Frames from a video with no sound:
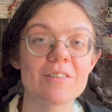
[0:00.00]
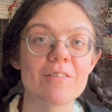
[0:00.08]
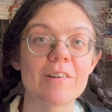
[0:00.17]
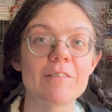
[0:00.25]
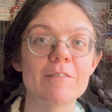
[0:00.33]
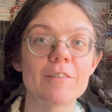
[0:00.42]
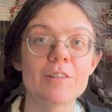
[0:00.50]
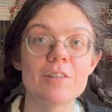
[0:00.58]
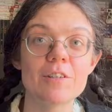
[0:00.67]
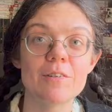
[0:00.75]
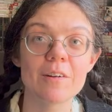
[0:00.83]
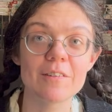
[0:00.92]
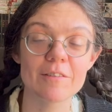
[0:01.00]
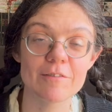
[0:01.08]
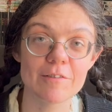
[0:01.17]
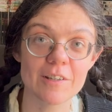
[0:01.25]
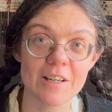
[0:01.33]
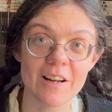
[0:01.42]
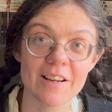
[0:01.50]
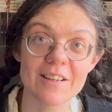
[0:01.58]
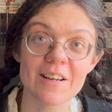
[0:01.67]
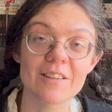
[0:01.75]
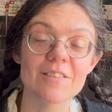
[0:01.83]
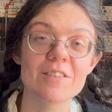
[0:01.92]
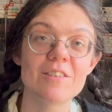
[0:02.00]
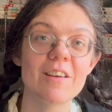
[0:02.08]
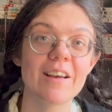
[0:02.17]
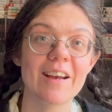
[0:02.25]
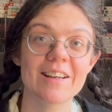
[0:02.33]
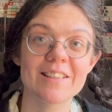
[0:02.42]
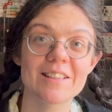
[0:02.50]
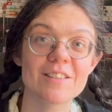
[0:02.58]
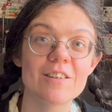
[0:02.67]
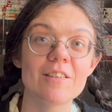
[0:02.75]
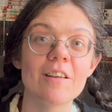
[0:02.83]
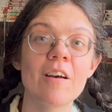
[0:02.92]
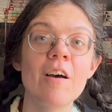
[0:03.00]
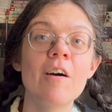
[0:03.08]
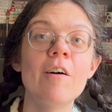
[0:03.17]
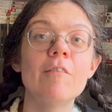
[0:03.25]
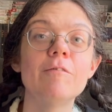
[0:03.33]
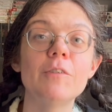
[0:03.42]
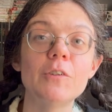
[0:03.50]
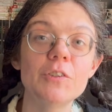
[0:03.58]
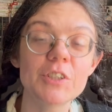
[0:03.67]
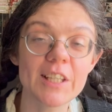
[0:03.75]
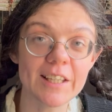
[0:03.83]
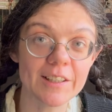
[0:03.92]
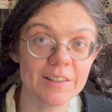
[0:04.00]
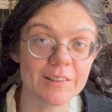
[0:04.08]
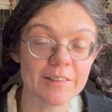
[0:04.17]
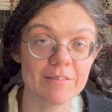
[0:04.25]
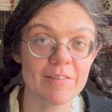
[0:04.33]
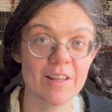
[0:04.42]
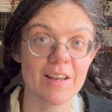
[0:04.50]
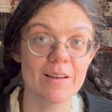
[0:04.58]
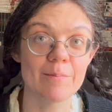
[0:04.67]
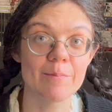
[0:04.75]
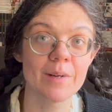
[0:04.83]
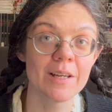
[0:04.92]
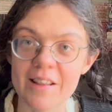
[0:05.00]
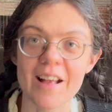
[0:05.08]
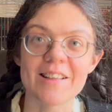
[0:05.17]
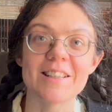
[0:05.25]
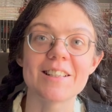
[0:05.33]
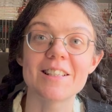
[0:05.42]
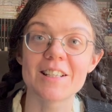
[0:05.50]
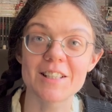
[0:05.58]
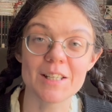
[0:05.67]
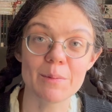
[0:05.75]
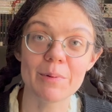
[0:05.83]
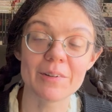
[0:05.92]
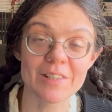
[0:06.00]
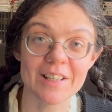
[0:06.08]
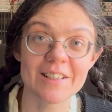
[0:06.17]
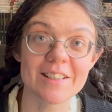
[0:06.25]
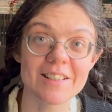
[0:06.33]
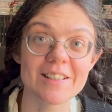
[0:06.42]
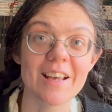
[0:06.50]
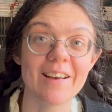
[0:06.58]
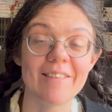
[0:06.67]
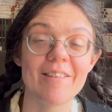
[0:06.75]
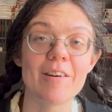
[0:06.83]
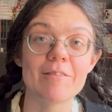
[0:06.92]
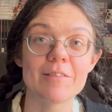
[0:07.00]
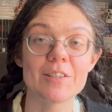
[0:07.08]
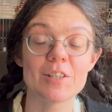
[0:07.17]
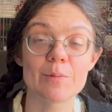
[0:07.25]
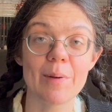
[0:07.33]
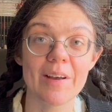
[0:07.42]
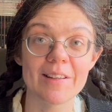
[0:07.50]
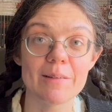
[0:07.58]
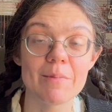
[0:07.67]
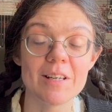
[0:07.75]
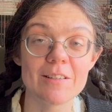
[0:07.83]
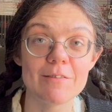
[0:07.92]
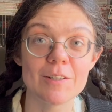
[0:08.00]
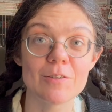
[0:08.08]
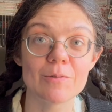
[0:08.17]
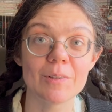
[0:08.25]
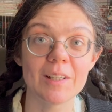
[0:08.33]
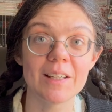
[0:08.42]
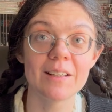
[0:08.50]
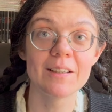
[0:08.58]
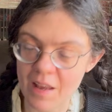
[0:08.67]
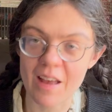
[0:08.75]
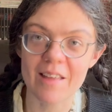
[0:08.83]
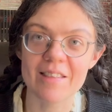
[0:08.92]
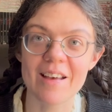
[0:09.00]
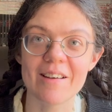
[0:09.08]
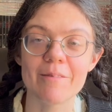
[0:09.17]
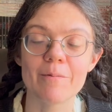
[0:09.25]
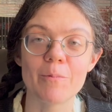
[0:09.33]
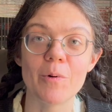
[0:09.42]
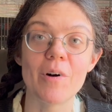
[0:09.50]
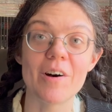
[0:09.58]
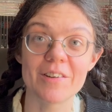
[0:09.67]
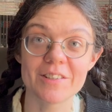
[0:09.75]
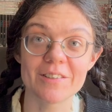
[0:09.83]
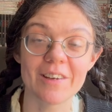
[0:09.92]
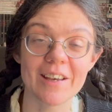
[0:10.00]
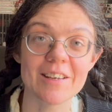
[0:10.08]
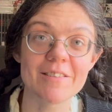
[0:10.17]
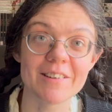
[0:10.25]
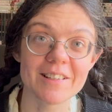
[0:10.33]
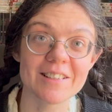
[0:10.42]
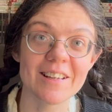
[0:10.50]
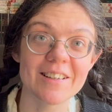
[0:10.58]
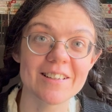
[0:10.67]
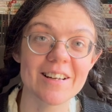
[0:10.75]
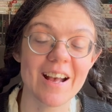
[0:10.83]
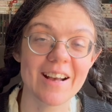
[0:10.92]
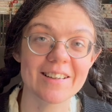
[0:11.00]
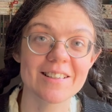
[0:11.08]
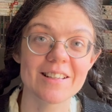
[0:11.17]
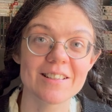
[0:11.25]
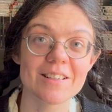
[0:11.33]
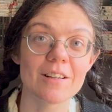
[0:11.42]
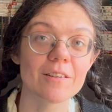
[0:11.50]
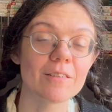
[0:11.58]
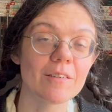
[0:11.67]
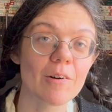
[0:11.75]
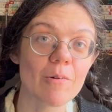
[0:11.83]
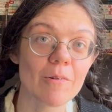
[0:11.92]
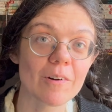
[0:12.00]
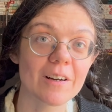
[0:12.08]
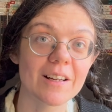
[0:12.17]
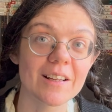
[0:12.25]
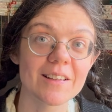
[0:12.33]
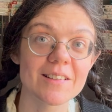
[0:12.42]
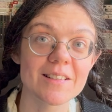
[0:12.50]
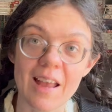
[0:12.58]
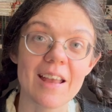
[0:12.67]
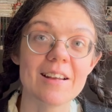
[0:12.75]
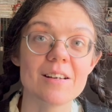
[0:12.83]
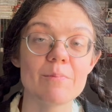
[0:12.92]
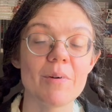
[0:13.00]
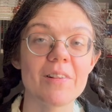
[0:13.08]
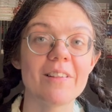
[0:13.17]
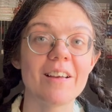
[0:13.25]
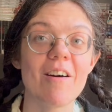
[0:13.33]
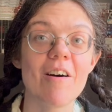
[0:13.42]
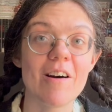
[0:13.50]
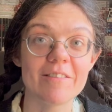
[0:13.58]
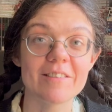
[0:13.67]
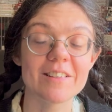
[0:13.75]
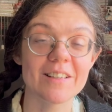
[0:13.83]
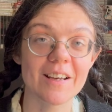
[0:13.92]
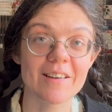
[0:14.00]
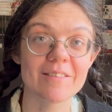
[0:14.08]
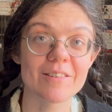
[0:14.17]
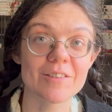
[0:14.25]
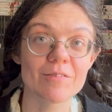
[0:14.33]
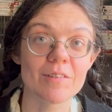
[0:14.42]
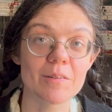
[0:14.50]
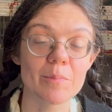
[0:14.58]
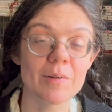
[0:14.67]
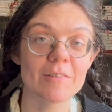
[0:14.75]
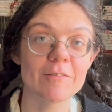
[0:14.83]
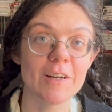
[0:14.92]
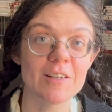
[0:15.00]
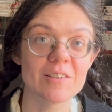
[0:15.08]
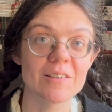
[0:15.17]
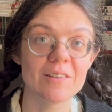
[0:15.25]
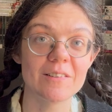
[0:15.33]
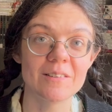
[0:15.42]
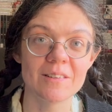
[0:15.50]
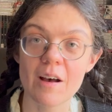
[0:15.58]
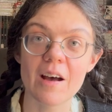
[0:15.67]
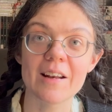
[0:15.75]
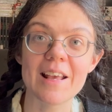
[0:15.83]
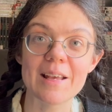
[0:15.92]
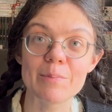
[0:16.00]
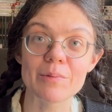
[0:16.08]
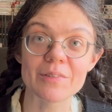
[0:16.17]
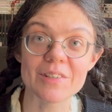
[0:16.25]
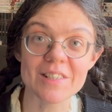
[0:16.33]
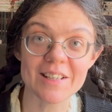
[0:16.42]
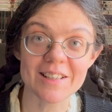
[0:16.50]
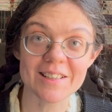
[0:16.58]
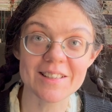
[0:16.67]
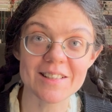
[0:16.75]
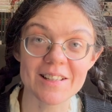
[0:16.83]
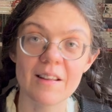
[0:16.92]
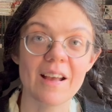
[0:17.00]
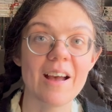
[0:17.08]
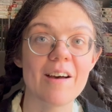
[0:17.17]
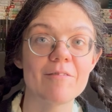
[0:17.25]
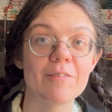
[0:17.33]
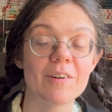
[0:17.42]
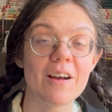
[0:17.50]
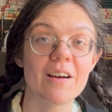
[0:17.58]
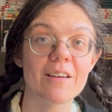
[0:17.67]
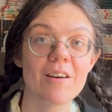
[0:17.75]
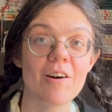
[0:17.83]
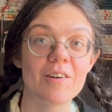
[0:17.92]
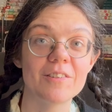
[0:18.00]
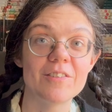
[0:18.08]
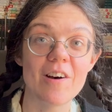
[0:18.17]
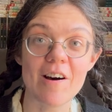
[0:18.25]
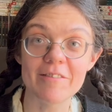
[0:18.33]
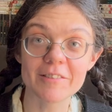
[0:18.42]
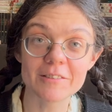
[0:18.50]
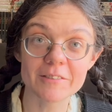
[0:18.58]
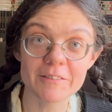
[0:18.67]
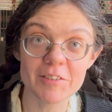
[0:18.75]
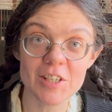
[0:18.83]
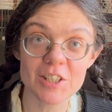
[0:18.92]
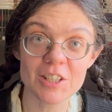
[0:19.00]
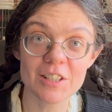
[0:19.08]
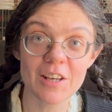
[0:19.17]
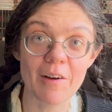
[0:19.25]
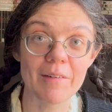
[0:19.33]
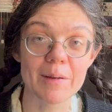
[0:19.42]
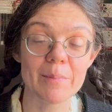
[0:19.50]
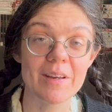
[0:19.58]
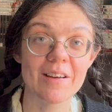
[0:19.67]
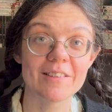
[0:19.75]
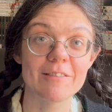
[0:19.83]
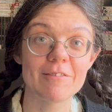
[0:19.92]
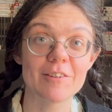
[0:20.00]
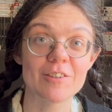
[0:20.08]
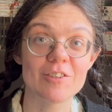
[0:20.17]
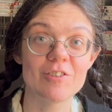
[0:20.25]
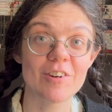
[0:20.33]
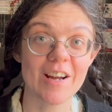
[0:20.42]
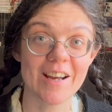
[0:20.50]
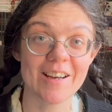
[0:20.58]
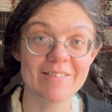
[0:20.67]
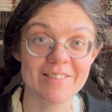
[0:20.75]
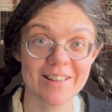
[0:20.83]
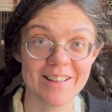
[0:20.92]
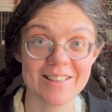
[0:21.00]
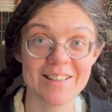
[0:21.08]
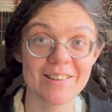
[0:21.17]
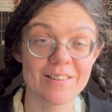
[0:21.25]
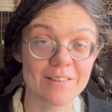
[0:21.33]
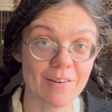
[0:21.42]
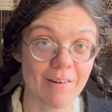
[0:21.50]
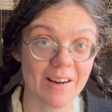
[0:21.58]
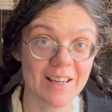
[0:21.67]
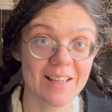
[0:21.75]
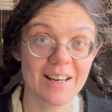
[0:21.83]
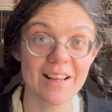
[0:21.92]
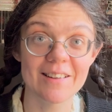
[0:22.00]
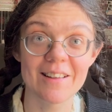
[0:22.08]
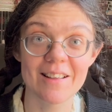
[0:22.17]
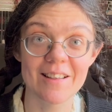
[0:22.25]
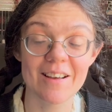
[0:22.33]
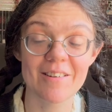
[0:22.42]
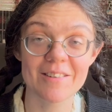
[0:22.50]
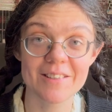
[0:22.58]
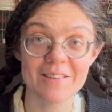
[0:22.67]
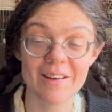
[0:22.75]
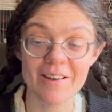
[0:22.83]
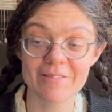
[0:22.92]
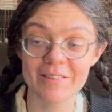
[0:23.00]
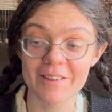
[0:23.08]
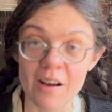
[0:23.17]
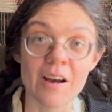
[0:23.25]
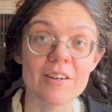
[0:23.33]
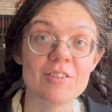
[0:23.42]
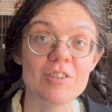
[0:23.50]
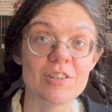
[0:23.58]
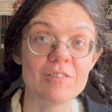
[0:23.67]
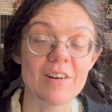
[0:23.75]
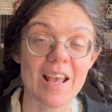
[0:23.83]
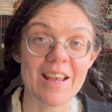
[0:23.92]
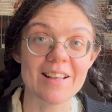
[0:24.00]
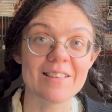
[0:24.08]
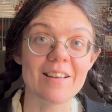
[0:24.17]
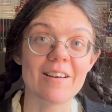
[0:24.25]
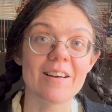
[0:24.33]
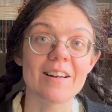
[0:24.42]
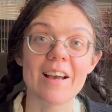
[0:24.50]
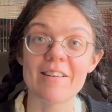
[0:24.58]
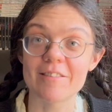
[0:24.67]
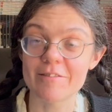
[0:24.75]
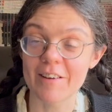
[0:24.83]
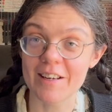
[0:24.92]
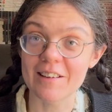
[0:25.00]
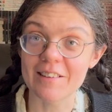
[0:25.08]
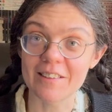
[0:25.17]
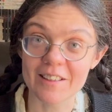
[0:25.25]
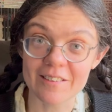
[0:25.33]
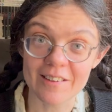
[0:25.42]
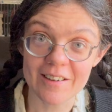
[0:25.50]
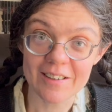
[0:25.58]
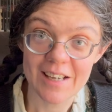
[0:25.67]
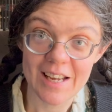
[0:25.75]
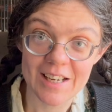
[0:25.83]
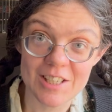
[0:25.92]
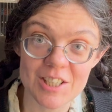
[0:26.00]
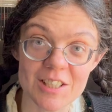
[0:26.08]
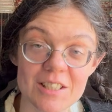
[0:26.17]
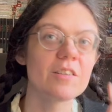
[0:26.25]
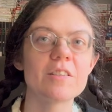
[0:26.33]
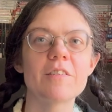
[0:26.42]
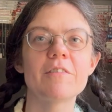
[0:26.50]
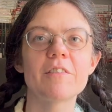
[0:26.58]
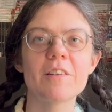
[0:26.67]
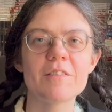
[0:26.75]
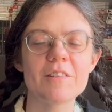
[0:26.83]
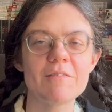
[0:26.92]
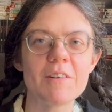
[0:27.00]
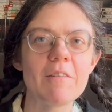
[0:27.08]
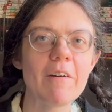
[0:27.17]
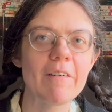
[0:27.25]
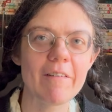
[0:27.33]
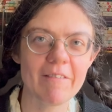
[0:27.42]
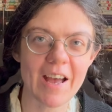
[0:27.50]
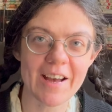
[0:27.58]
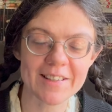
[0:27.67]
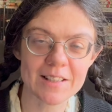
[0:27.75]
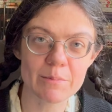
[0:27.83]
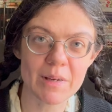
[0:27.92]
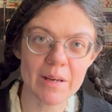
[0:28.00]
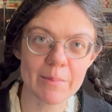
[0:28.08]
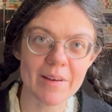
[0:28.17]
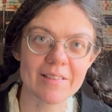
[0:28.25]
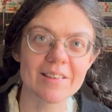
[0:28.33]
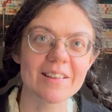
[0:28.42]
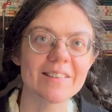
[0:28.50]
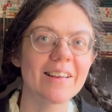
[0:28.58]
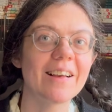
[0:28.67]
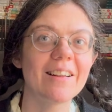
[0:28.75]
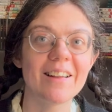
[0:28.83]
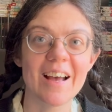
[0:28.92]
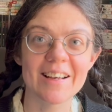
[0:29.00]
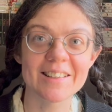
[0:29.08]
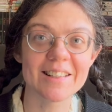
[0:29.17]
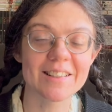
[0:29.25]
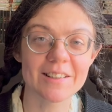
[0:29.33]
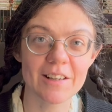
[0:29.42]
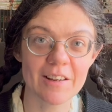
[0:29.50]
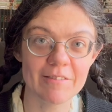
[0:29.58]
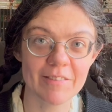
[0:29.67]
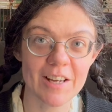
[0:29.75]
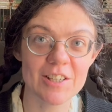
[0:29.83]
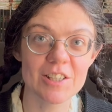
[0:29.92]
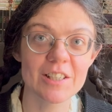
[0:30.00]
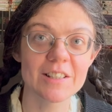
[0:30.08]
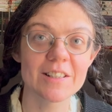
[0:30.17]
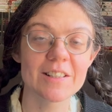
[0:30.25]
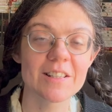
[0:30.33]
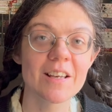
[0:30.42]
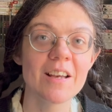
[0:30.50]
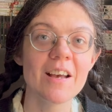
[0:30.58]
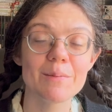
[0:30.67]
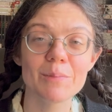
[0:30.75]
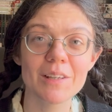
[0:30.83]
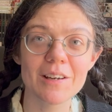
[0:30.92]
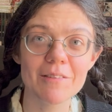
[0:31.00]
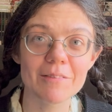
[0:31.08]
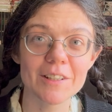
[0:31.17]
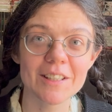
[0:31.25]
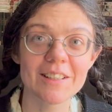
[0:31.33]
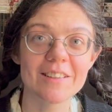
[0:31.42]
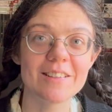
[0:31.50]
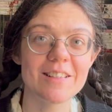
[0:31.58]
or for $249 you get access to the full year of them. That's a 60% discount over just buying them individually. And that will also get you extended access to the recordings and monthly office hours with a professional. On April 6th, they have one called Novel Revision, Going Beyond the First Draft. That sounds great. And then they also have one on June 8th on how to find a literary agent. So for those of you who have asked me about things like classes and conventions, Seems like a really good